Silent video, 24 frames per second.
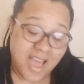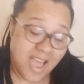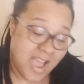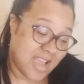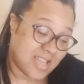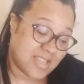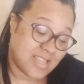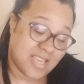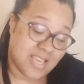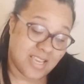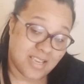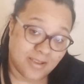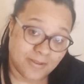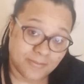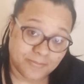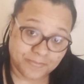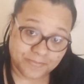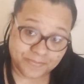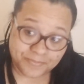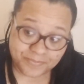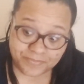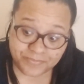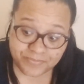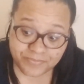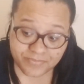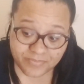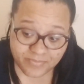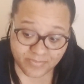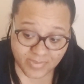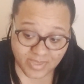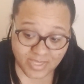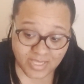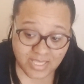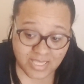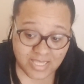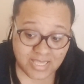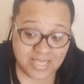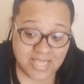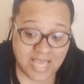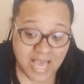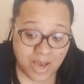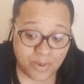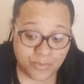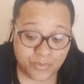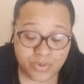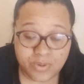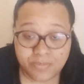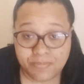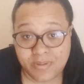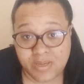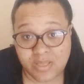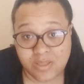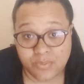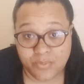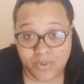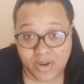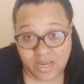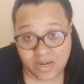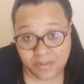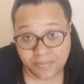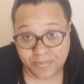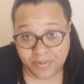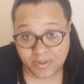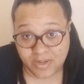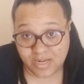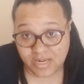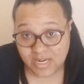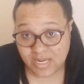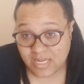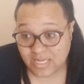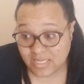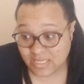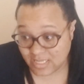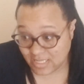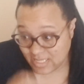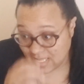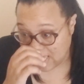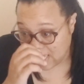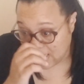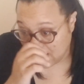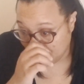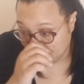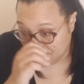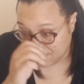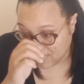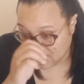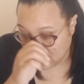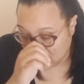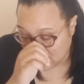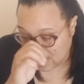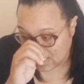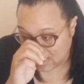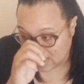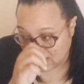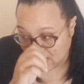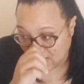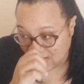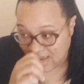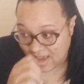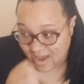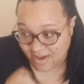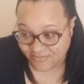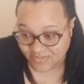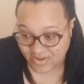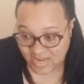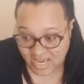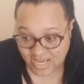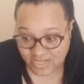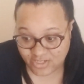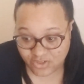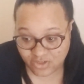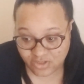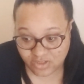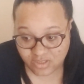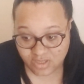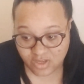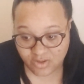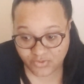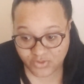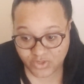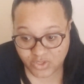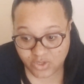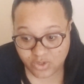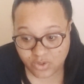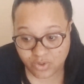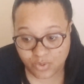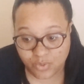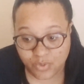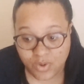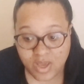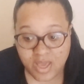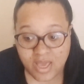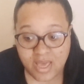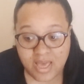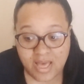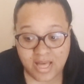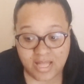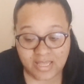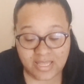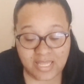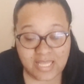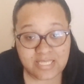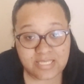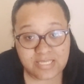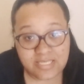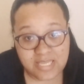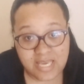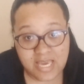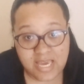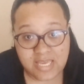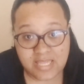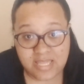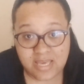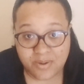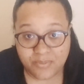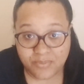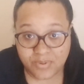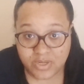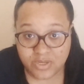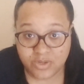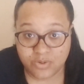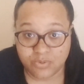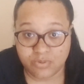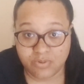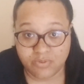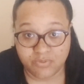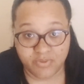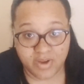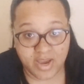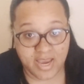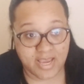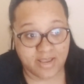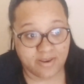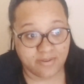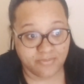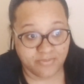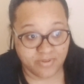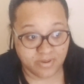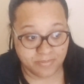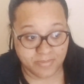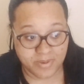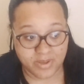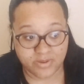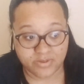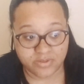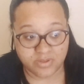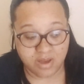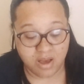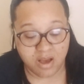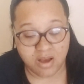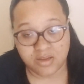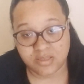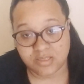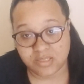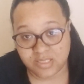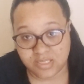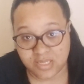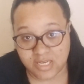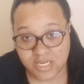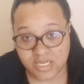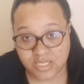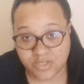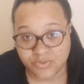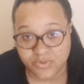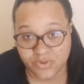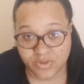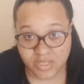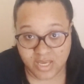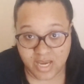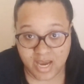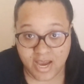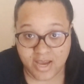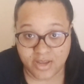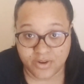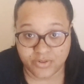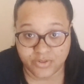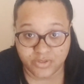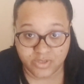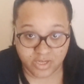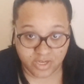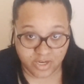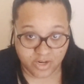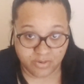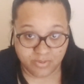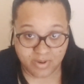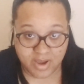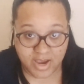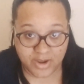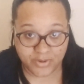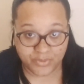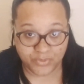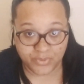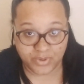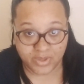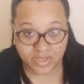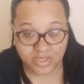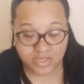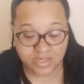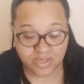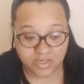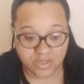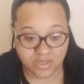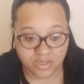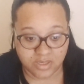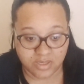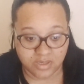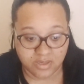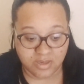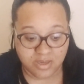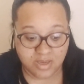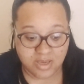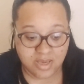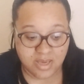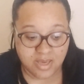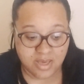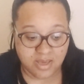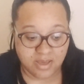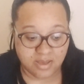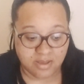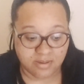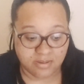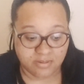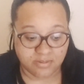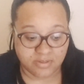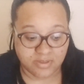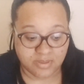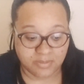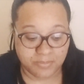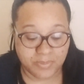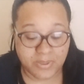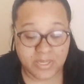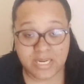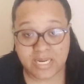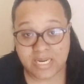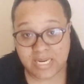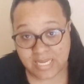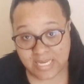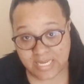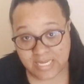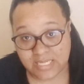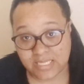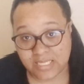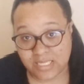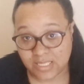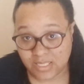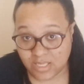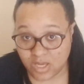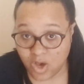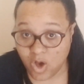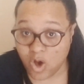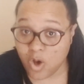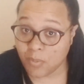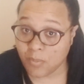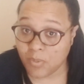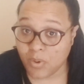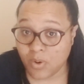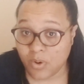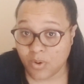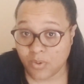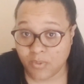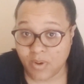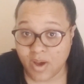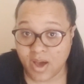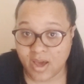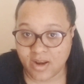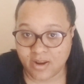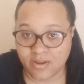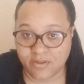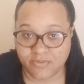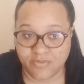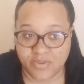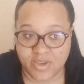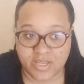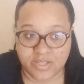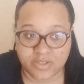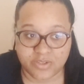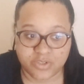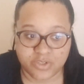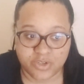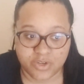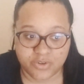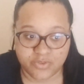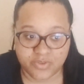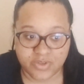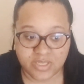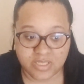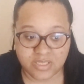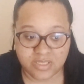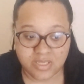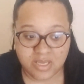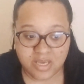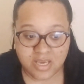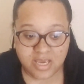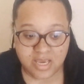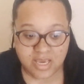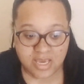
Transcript: I think that would be the way to put an end to that. But then you have to ask yourself too, let's say that we do invite females on stage for the idols to interact with, to put an end to the homoerotic fan service.